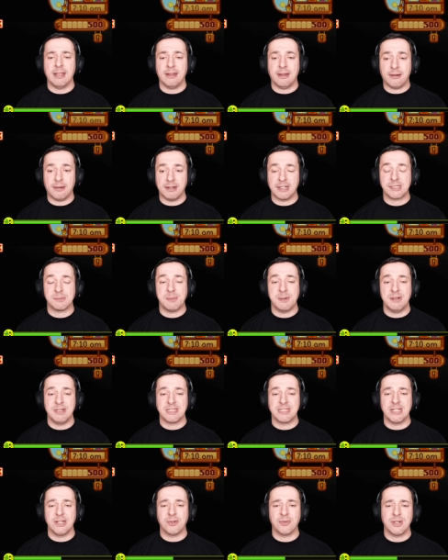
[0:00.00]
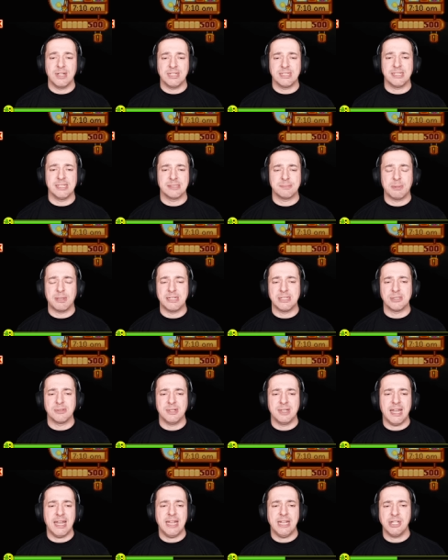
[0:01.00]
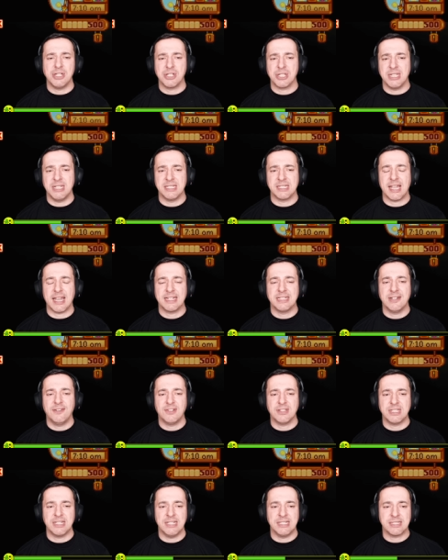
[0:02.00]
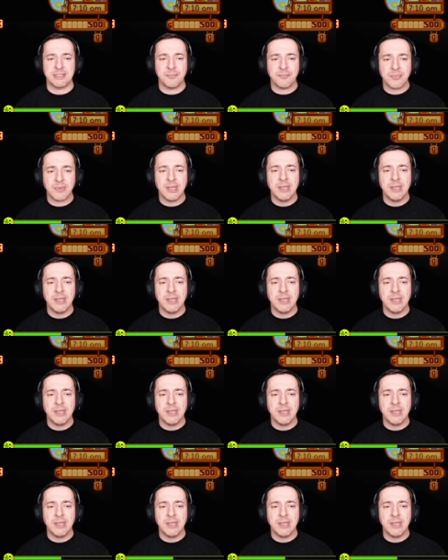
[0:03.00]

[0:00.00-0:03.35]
our experience increases by doing each of these activities.